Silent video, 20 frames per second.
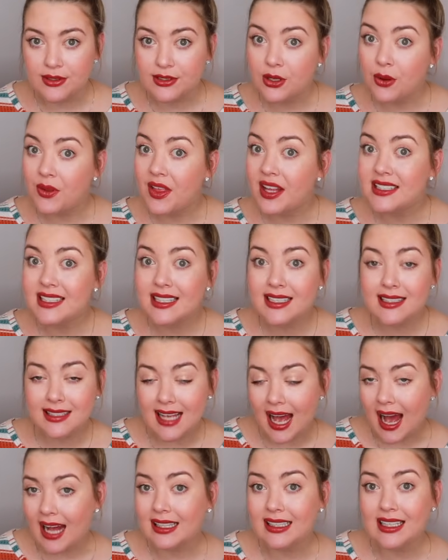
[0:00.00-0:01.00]
So that's
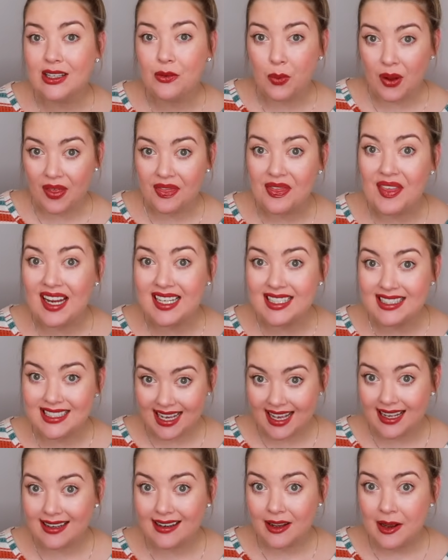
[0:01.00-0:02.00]
exactly what they
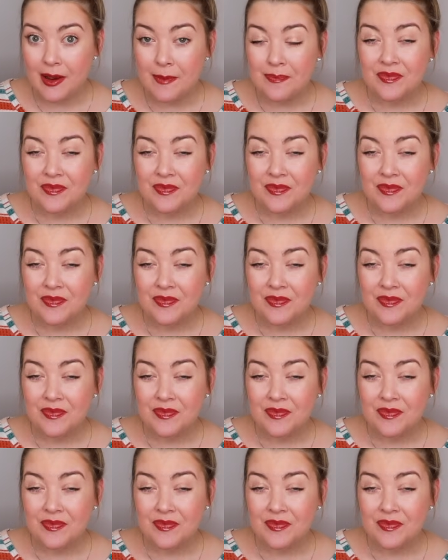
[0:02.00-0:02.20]
did.